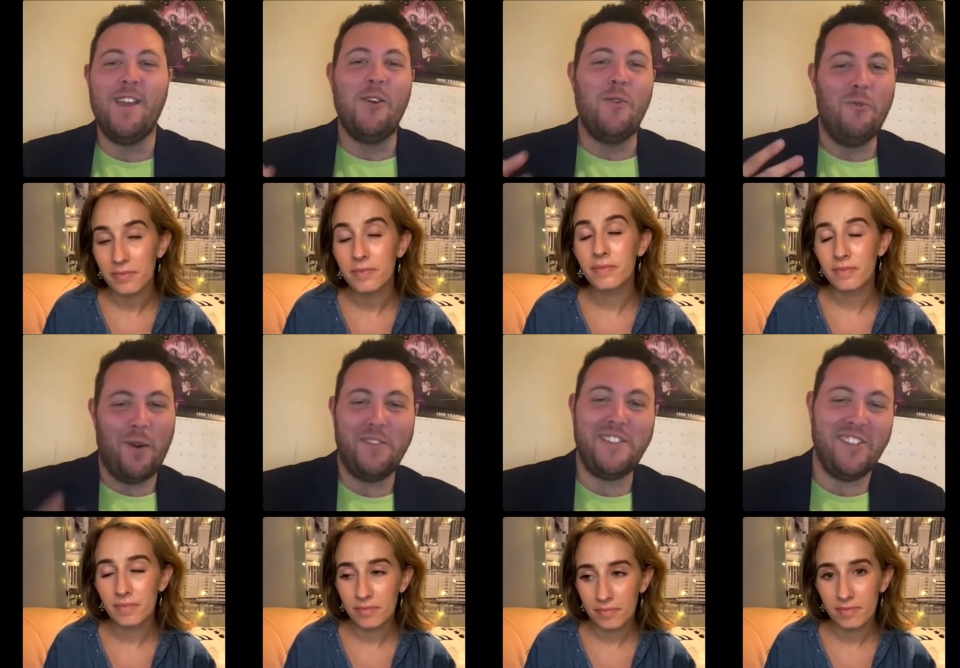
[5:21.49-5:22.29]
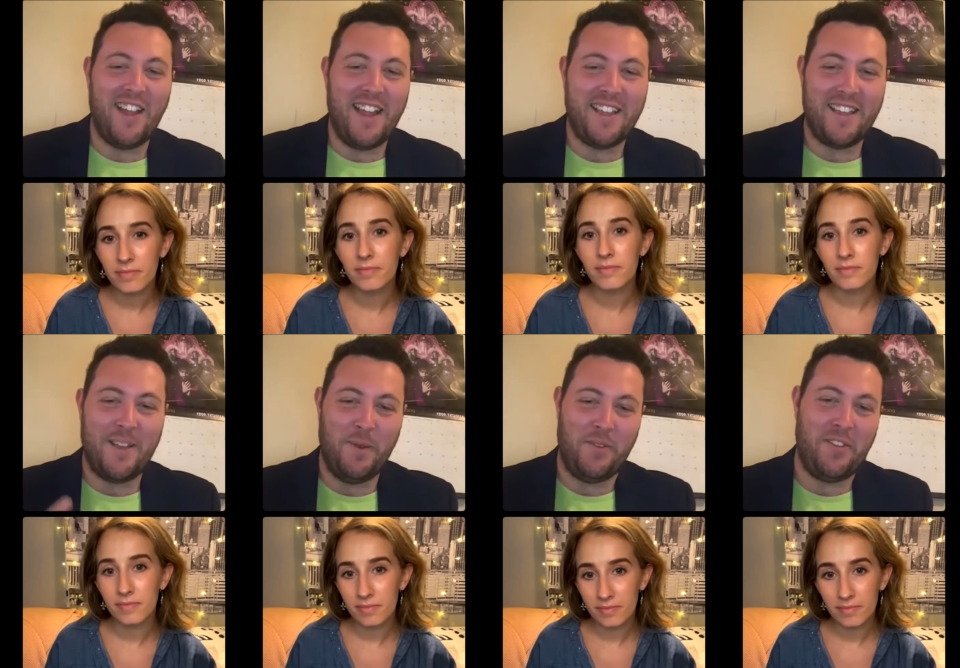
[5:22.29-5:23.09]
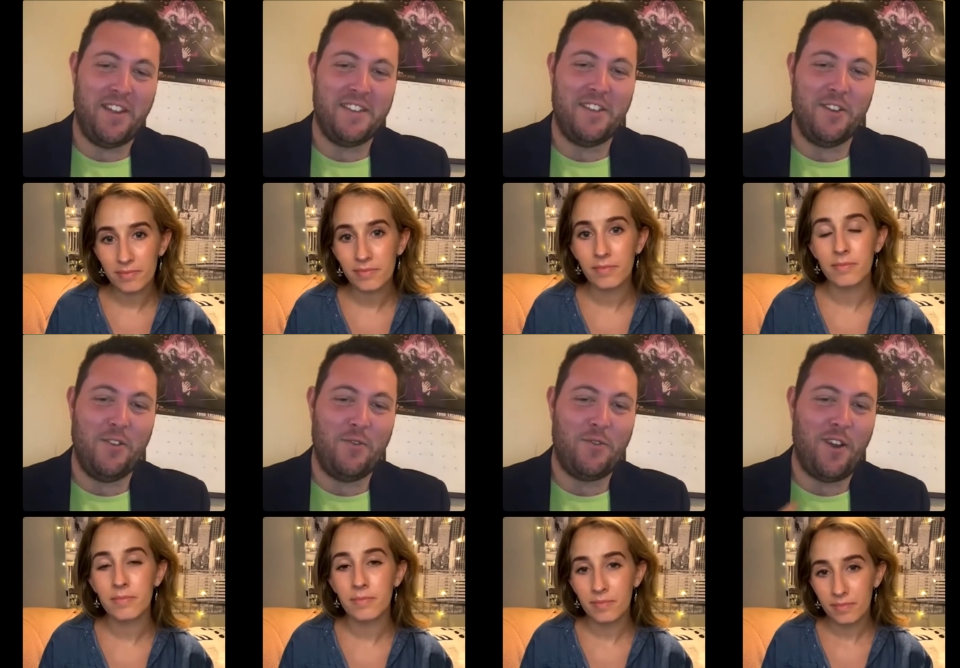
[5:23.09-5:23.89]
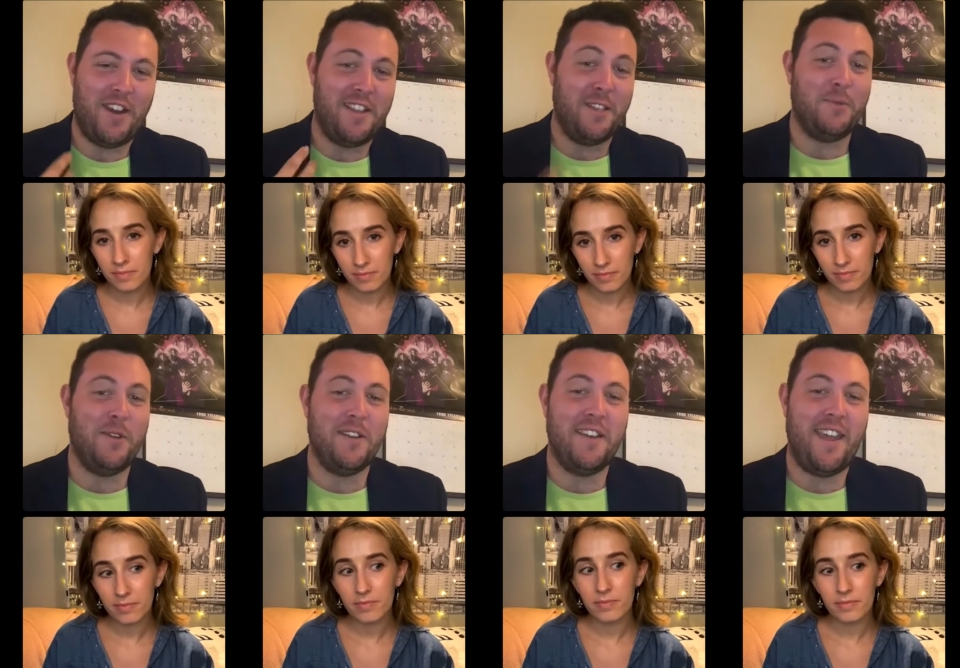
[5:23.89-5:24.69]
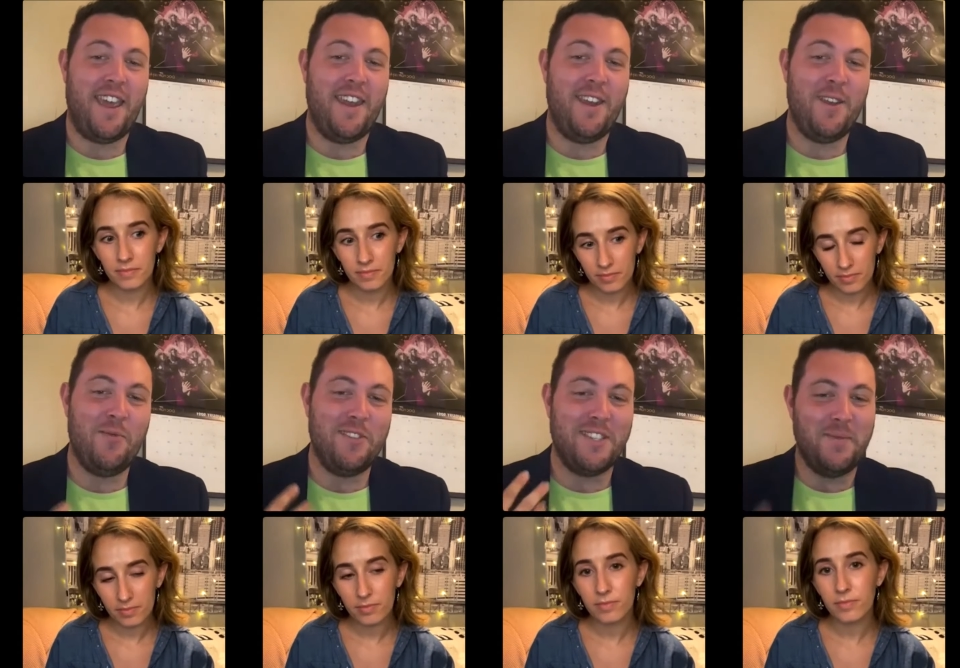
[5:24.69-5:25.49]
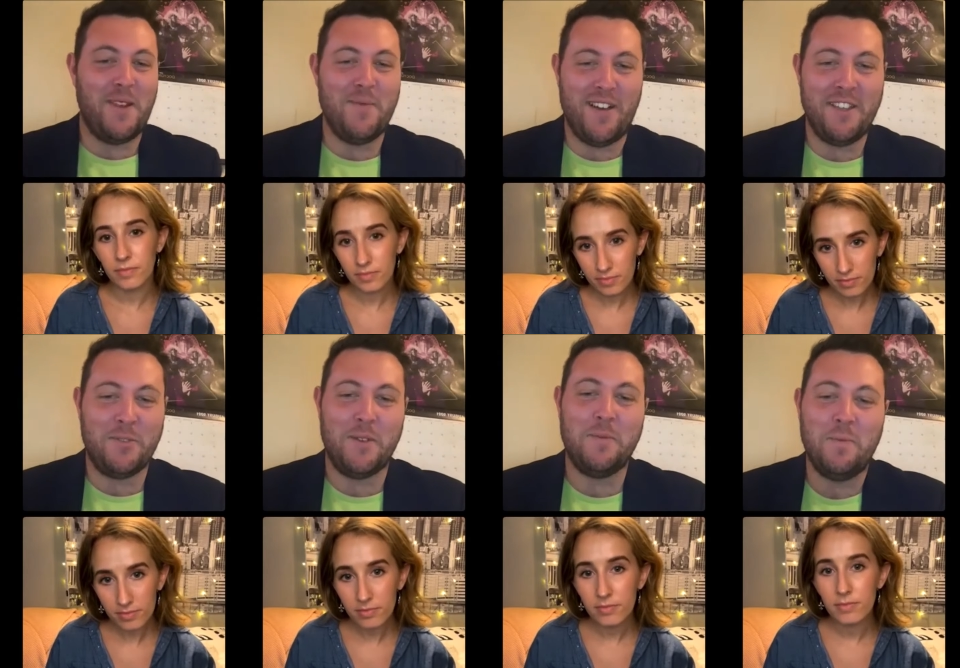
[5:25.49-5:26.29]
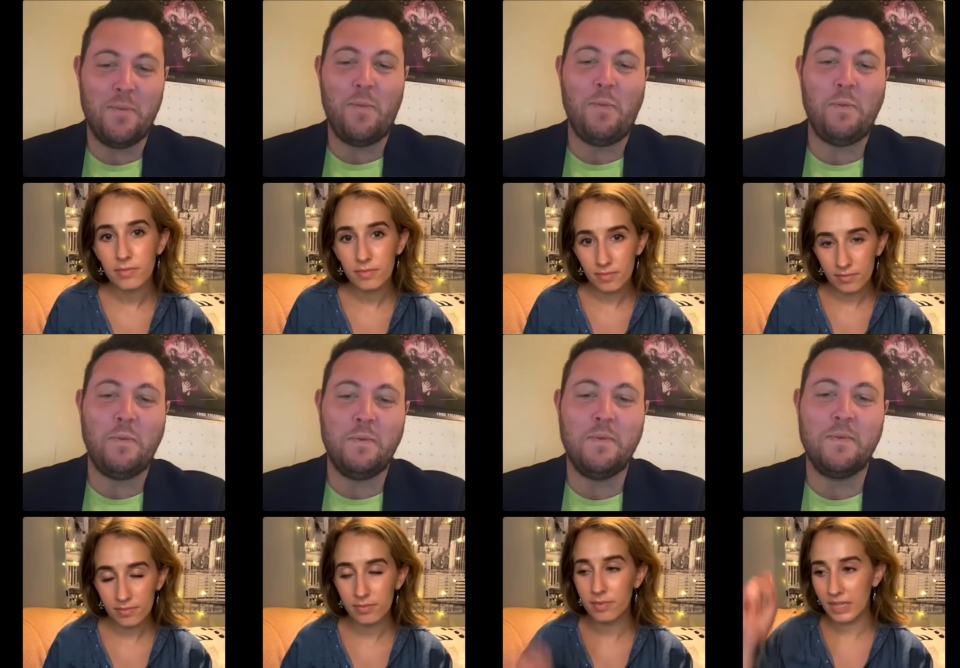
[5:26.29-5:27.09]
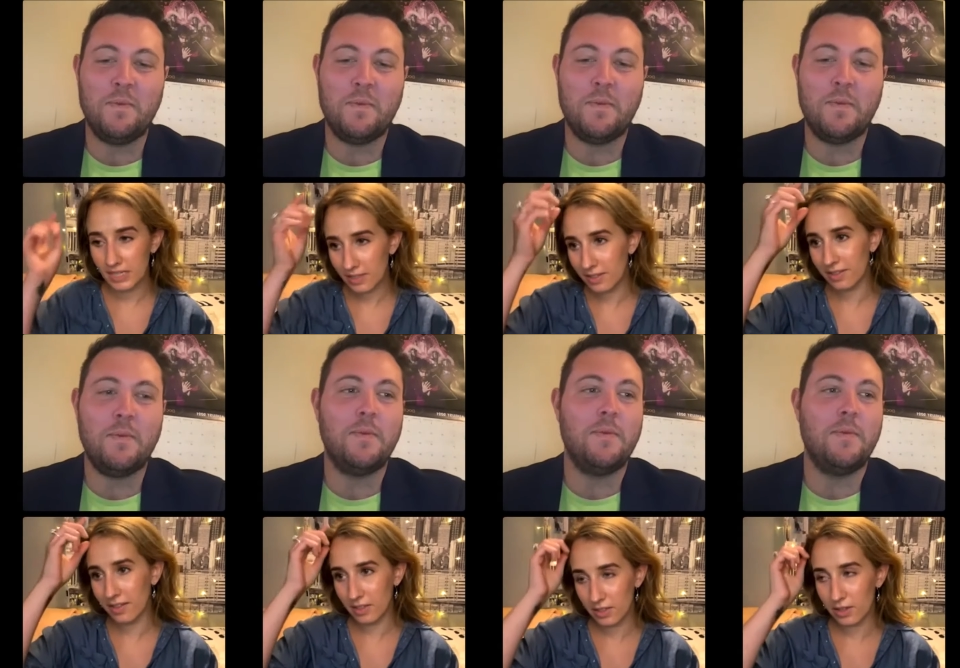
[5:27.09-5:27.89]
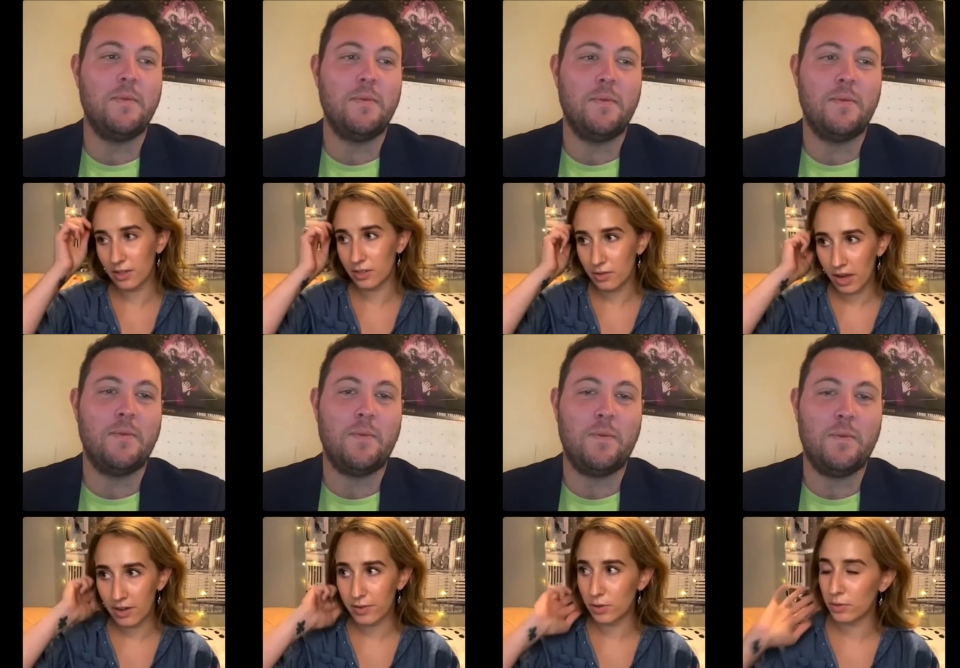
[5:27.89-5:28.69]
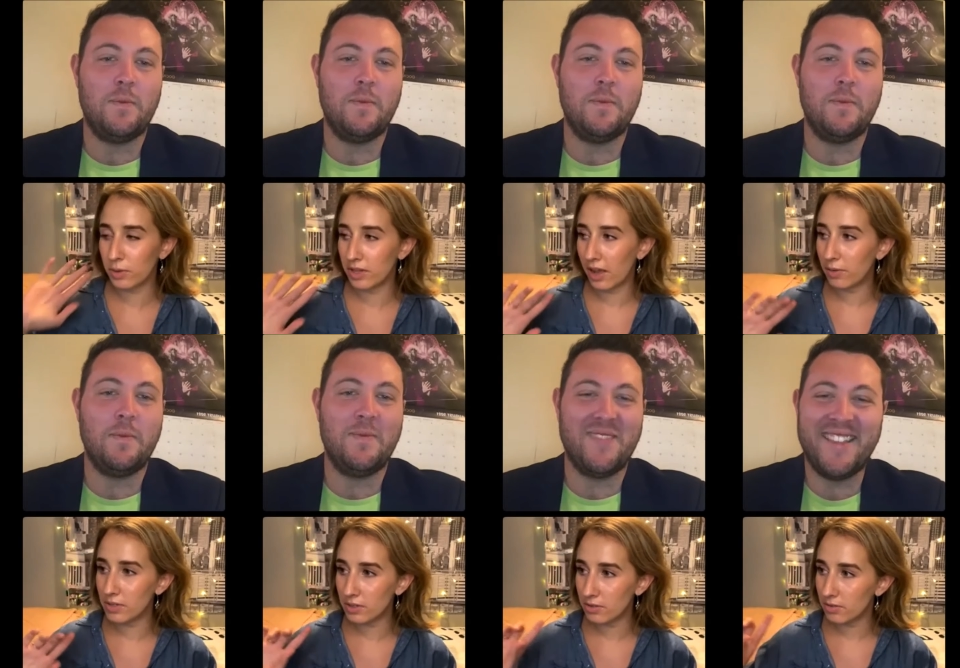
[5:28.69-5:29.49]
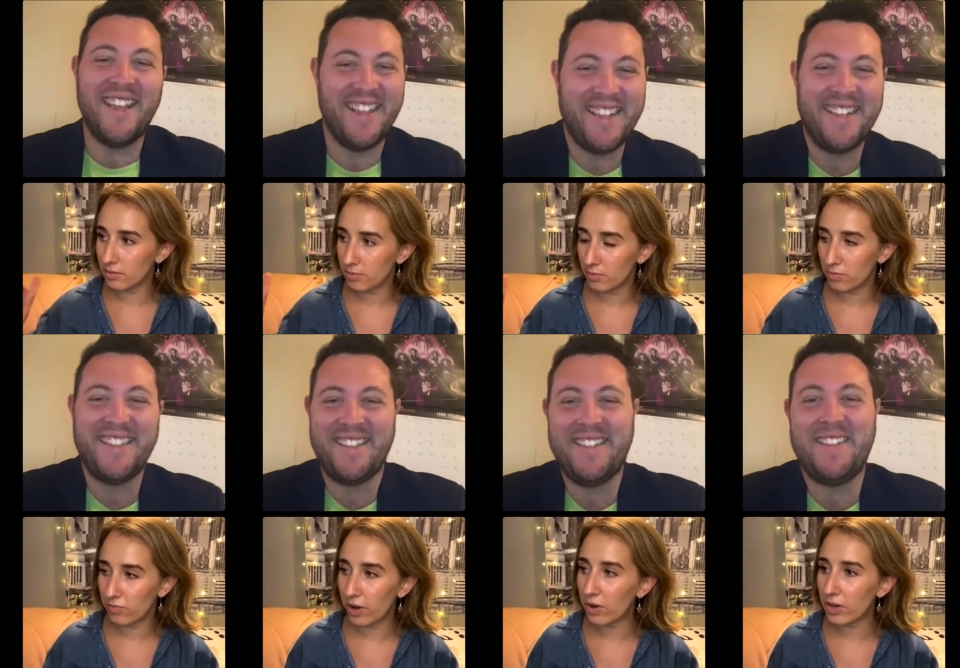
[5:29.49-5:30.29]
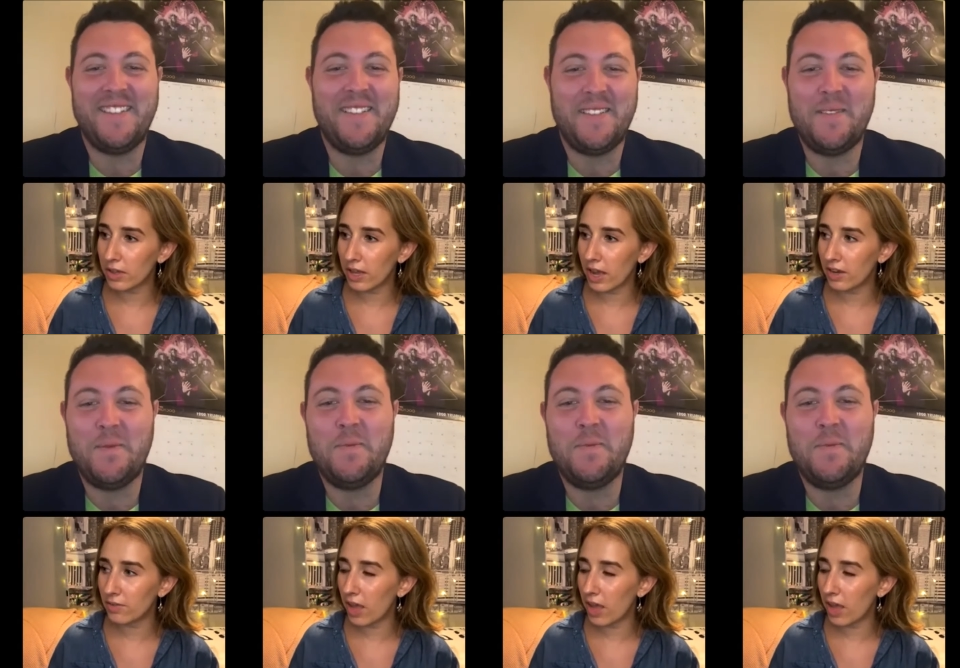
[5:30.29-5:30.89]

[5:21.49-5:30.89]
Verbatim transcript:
Speaker 1: Mm-hmm. What was it like coming up with the idea of creating this one? And what's the meaning behind this one?
Speaker 2: Mm-hmm. This is this is also kind of an old one. That was very like kind of